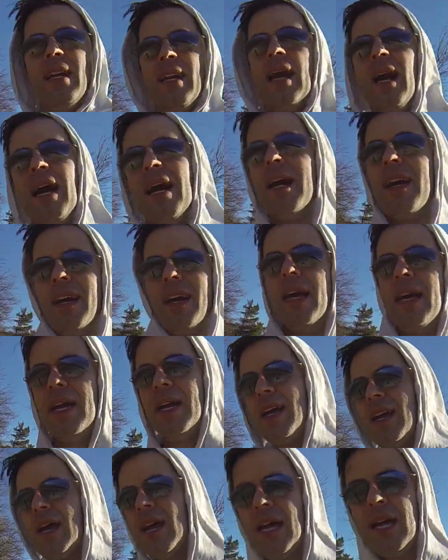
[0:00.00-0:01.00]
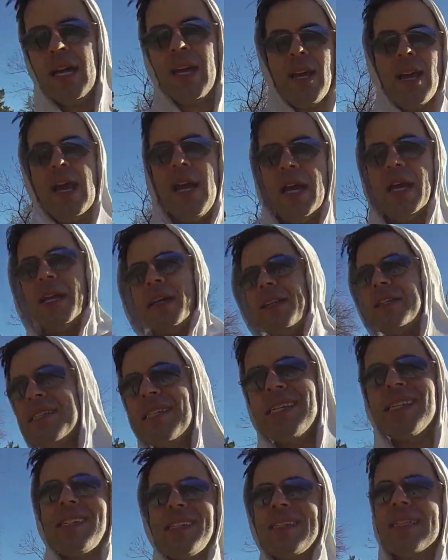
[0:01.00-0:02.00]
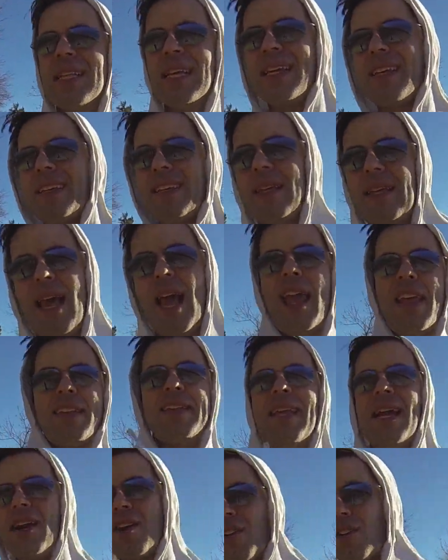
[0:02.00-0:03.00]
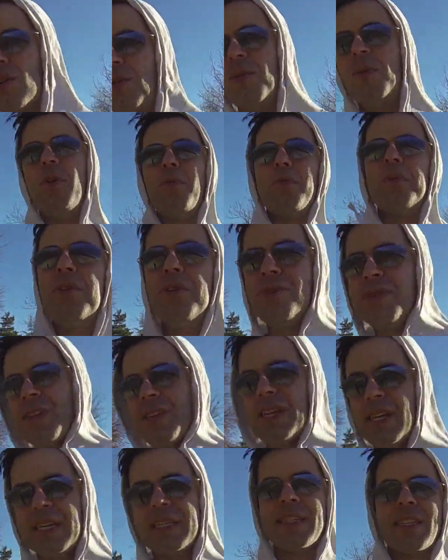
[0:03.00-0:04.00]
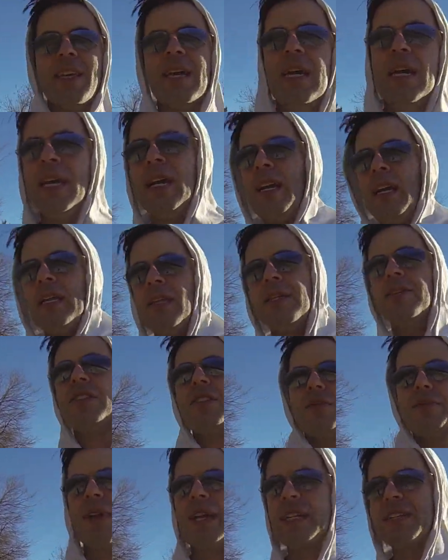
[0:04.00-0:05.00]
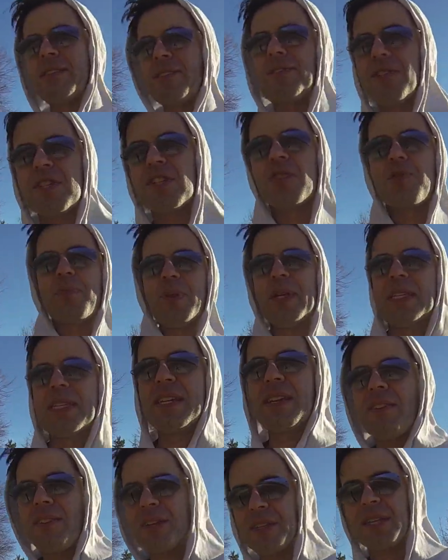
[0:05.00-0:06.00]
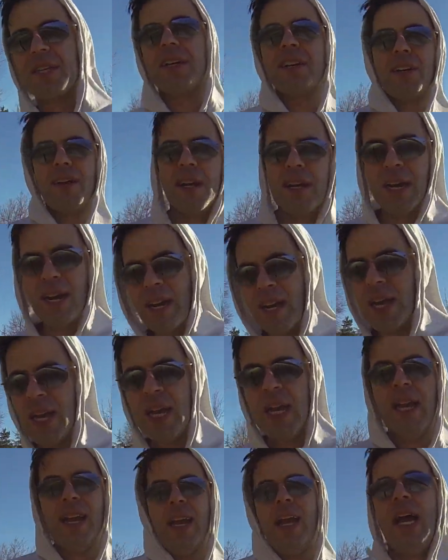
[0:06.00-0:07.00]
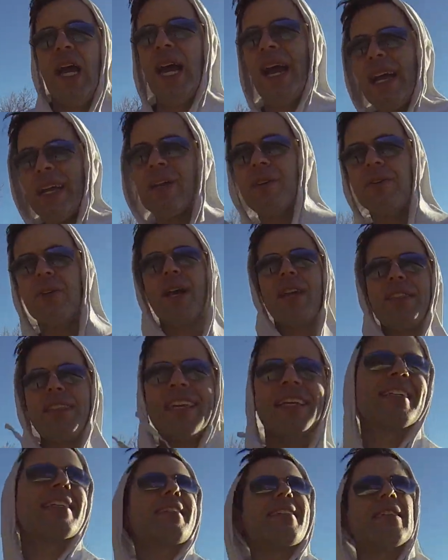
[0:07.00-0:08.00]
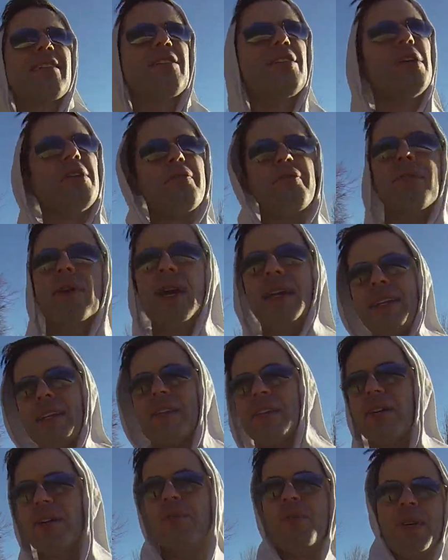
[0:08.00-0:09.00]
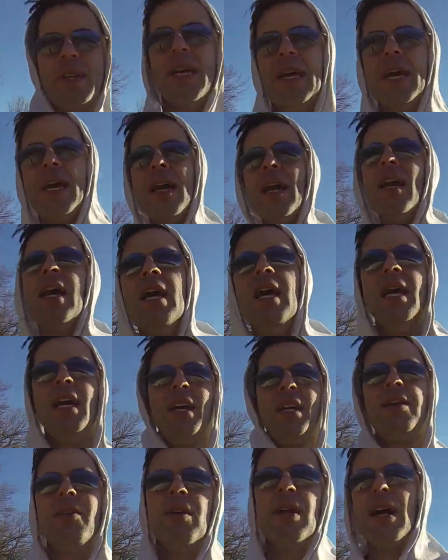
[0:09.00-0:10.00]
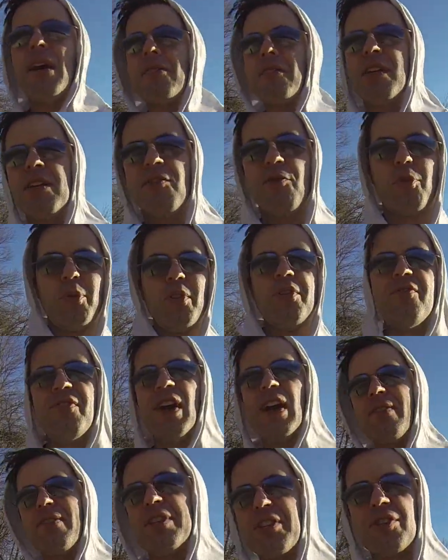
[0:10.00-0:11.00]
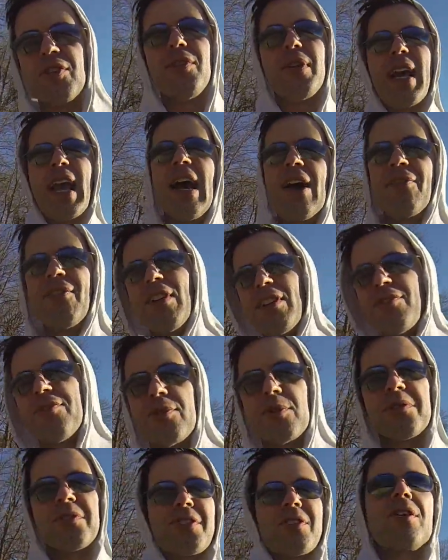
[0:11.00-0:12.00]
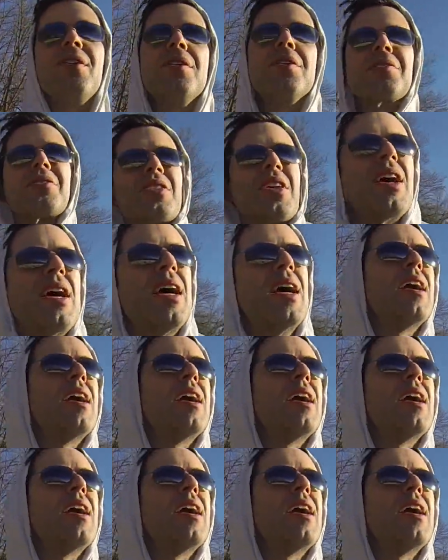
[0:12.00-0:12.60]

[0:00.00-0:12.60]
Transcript: Uh, this isn't like a terrible movie. It's there's some nice little suspense here and there. I don't. I think it's a little overrated though. But you know what? I'll give Blue Velvet two and a half out of four stars.